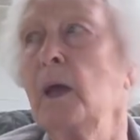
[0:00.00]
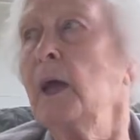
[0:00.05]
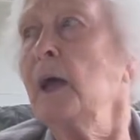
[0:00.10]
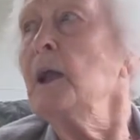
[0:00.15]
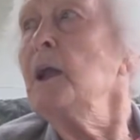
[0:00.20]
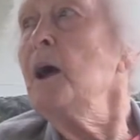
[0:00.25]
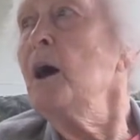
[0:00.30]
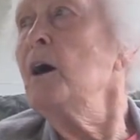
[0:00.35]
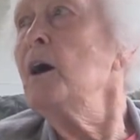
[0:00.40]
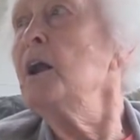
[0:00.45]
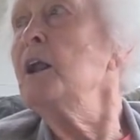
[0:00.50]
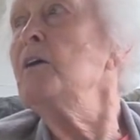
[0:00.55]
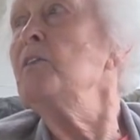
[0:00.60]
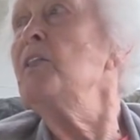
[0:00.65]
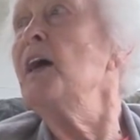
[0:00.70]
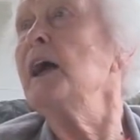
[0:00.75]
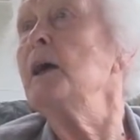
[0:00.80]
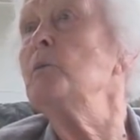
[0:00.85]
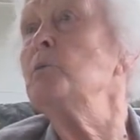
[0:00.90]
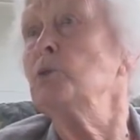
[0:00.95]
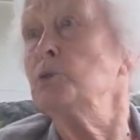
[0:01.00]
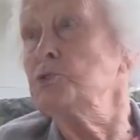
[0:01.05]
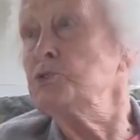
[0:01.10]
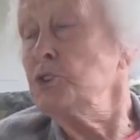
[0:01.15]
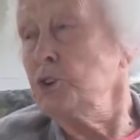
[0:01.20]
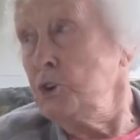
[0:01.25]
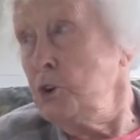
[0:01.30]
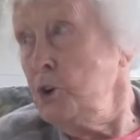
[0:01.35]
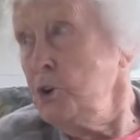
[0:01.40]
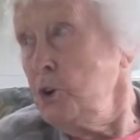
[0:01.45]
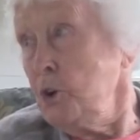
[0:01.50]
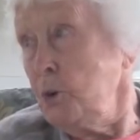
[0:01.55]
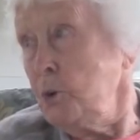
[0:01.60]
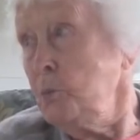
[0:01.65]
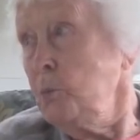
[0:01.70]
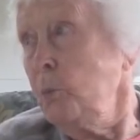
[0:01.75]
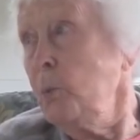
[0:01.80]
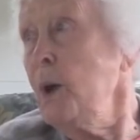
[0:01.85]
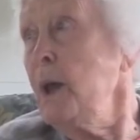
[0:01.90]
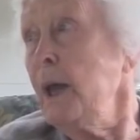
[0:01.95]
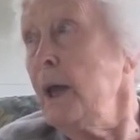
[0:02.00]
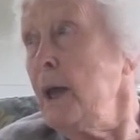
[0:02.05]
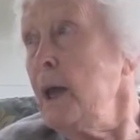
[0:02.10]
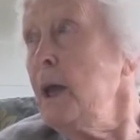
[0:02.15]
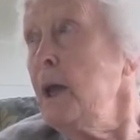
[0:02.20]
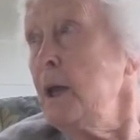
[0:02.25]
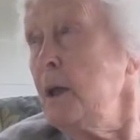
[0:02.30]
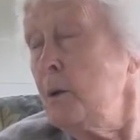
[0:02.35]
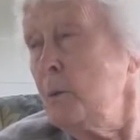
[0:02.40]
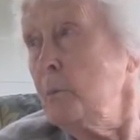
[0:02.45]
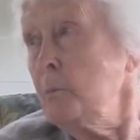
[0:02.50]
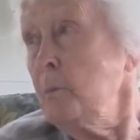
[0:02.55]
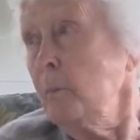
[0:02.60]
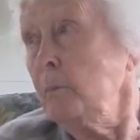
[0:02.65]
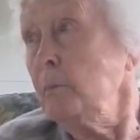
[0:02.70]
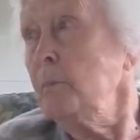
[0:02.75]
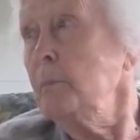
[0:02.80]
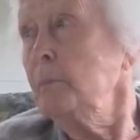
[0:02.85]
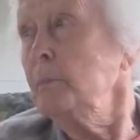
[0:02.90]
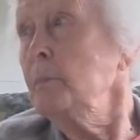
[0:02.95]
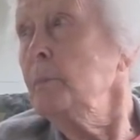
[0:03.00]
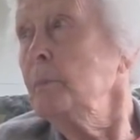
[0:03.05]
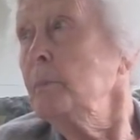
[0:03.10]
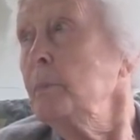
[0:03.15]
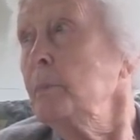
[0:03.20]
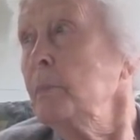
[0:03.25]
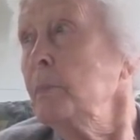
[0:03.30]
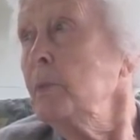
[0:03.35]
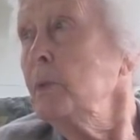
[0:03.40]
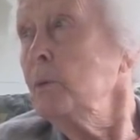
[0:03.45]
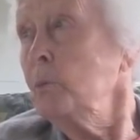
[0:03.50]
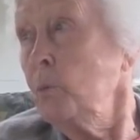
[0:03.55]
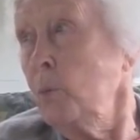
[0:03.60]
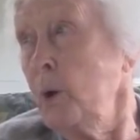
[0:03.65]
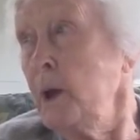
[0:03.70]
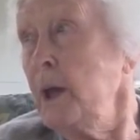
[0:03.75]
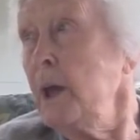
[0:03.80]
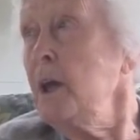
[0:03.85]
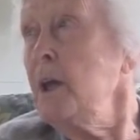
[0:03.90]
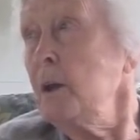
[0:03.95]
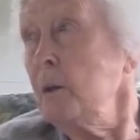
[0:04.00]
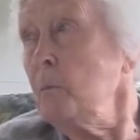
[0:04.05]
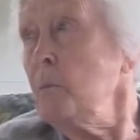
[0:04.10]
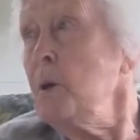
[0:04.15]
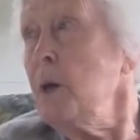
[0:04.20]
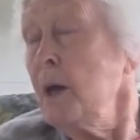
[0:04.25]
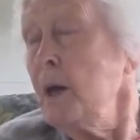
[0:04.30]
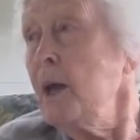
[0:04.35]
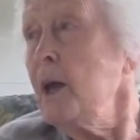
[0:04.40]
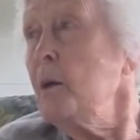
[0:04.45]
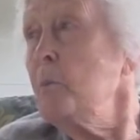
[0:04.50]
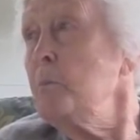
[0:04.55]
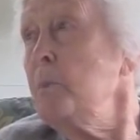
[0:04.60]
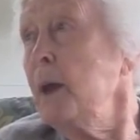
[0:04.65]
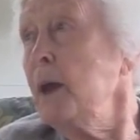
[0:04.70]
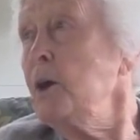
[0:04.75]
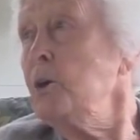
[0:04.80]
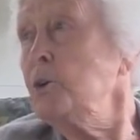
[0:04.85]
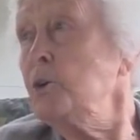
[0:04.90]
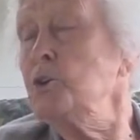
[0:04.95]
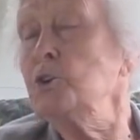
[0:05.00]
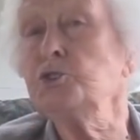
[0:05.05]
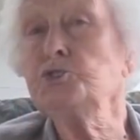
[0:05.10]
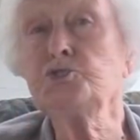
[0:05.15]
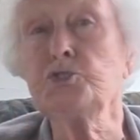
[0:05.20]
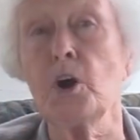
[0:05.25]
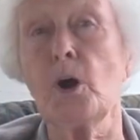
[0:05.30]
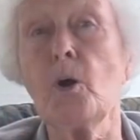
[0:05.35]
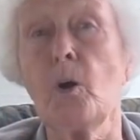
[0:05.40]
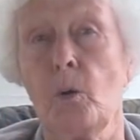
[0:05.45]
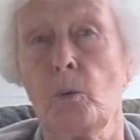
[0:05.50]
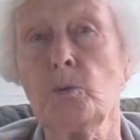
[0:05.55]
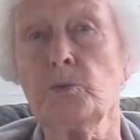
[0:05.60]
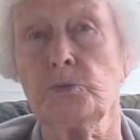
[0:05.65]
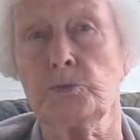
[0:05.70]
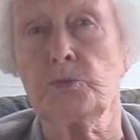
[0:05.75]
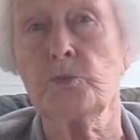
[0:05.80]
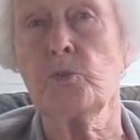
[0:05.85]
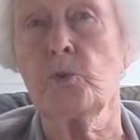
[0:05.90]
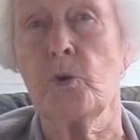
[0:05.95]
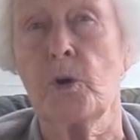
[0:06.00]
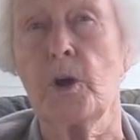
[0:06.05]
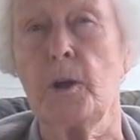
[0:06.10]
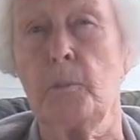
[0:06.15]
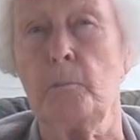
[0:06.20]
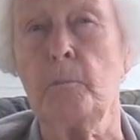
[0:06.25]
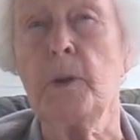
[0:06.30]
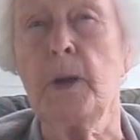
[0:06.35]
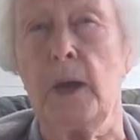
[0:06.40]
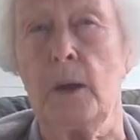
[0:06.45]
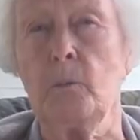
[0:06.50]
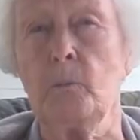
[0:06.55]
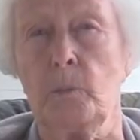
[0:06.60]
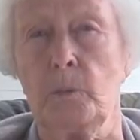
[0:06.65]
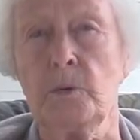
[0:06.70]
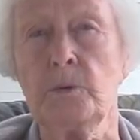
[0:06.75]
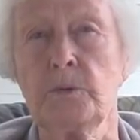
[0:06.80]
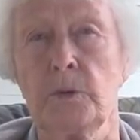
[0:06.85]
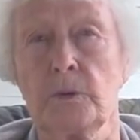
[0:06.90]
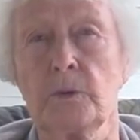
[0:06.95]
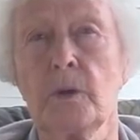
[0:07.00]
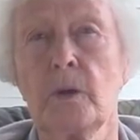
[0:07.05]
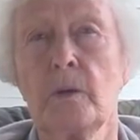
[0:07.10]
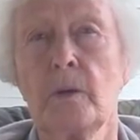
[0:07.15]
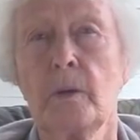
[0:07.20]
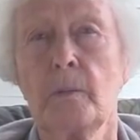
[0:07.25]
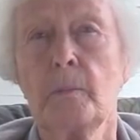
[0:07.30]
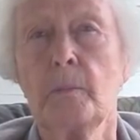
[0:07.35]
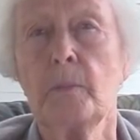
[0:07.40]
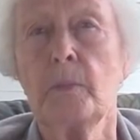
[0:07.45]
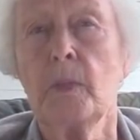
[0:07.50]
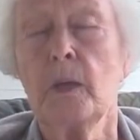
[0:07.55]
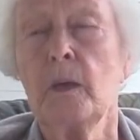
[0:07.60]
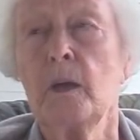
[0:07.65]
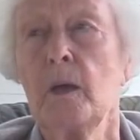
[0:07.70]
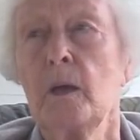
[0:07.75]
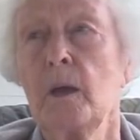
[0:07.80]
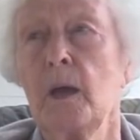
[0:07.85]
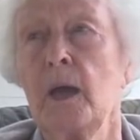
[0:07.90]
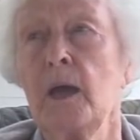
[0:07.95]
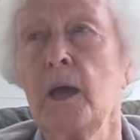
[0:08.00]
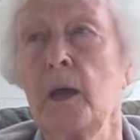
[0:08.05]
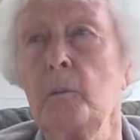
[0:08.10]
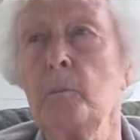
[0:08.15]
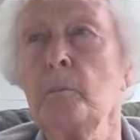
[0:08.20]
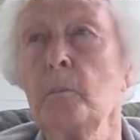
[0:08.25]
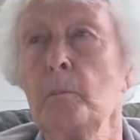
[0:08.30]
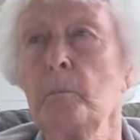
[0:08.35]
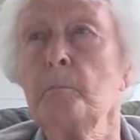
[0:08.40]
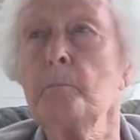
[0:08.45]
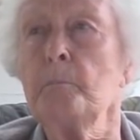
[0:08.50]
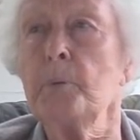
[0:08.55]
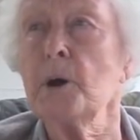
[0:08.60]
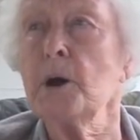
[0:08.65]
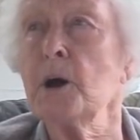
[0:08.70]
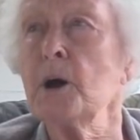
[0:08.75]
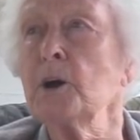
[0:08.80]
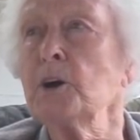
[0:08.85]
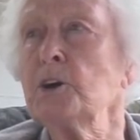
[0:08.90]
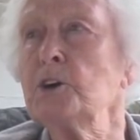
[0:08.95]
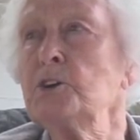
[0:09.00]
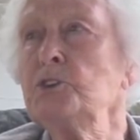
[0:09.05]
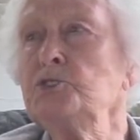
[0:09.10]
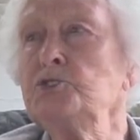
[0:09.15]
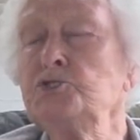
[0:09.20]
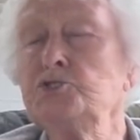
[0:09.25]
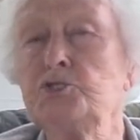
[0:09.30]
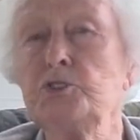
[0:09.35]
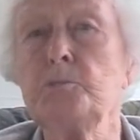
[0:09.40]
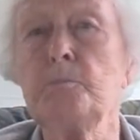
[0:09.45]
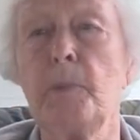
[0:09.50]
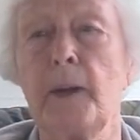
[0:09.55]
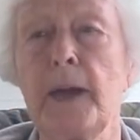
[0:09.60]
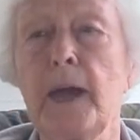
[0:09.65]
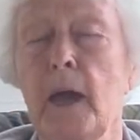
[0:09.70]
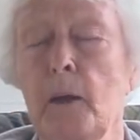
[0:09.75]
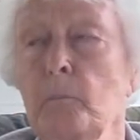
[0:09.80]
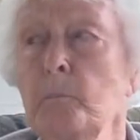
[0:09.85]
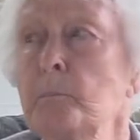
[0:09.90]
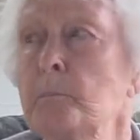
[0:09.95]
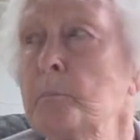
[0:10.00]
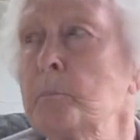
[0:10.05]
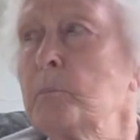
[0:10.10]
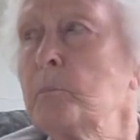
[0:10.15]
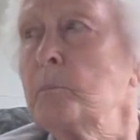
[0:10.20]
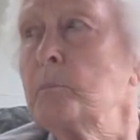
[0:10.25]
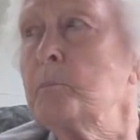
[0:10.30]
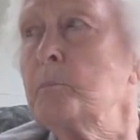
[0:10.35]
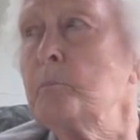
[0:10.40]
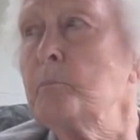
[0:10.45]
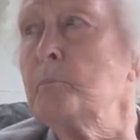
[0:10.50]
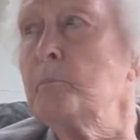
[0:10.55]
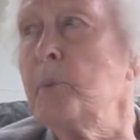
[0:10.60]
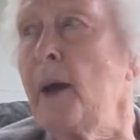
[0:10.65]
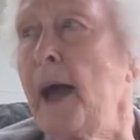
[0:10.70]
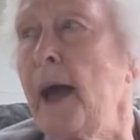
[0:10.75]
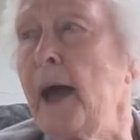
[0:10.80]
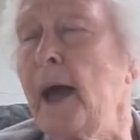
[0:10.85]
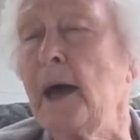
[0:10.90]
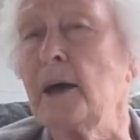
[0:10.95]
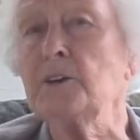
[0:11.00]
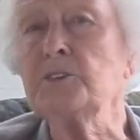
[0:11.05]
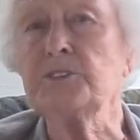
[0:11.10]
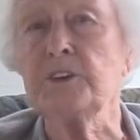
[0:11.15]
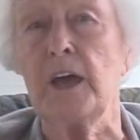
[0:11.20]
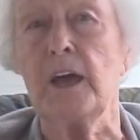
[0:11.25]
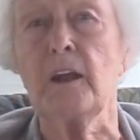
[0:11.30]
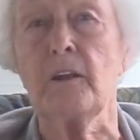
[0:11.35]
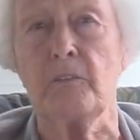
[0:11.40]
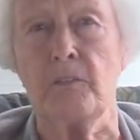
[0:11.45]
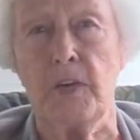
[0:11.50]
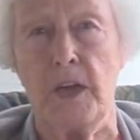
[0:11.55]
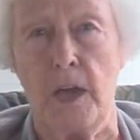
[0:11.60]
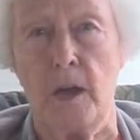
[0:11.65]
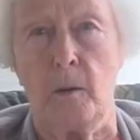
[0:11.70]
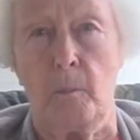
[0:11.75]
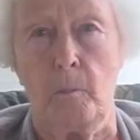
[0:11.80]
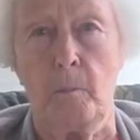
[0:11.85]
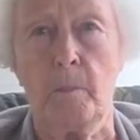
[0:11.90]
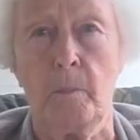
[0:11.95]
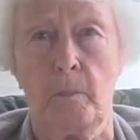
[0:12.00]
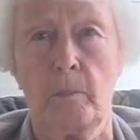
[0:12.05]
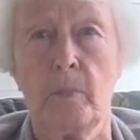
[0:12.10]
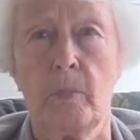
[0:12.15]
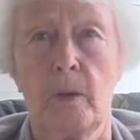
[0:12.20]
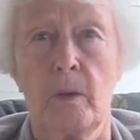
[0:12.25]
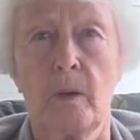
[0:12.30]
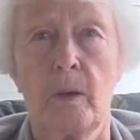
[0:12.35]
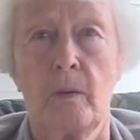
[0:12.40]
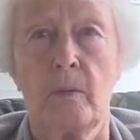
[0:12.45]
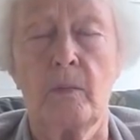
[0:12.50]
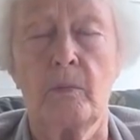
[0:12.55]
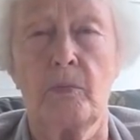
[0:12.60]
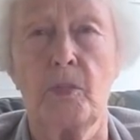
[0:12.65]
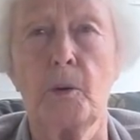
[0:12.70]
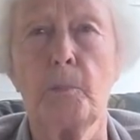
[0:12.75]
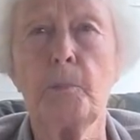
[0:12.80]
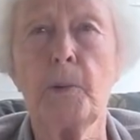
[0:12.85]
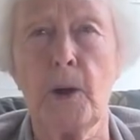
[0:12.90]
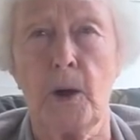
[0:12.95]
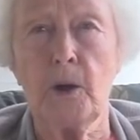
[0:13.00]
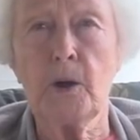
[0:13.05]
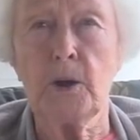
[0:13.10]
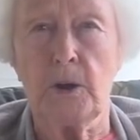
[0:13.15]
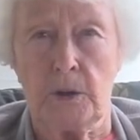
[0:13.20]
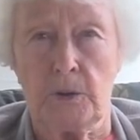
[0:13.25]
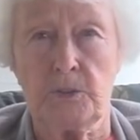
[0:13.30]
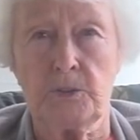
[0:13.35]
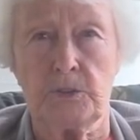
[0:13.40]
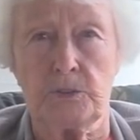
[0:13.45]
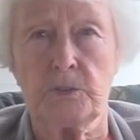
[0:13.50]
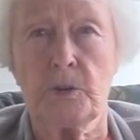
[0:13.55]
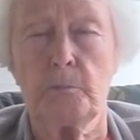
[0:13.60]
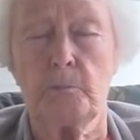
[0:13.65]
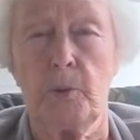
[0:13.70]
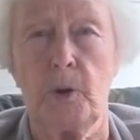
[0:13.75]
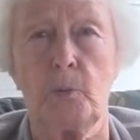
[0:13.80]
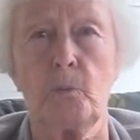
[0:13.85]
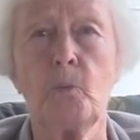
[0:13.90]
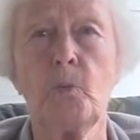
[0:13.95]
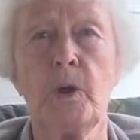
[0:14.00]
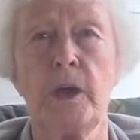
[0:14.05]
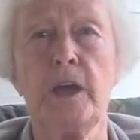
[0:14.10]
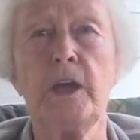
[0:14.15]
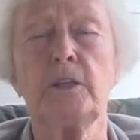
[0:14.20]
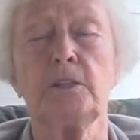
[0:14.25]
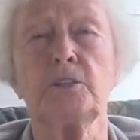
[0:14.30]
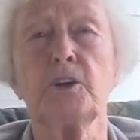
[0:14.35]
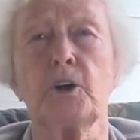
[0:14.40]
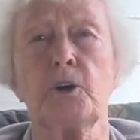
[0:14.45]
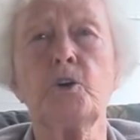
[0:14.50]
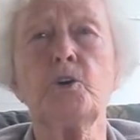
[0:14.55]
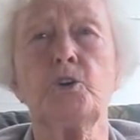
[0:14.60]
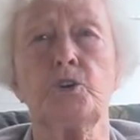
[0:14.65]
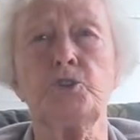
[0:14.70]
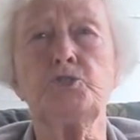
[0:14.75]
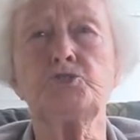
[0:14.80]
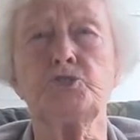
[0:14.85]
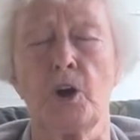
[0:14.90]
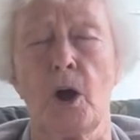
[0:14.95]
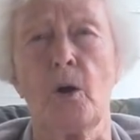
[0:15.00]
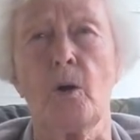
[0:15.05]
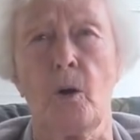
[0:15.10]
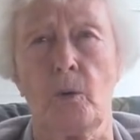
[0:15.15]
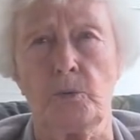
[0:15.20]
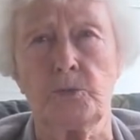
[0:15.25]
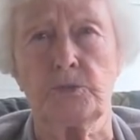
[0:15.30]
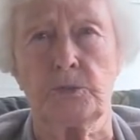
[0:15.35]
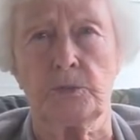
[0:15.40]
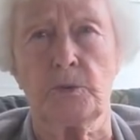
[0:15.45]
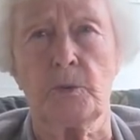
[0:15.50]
And honey, they was good. We eat them in big cushaws, great big ones. And pumpkin, she baked pies out of them, the pumpkins. But we eat the cushaws.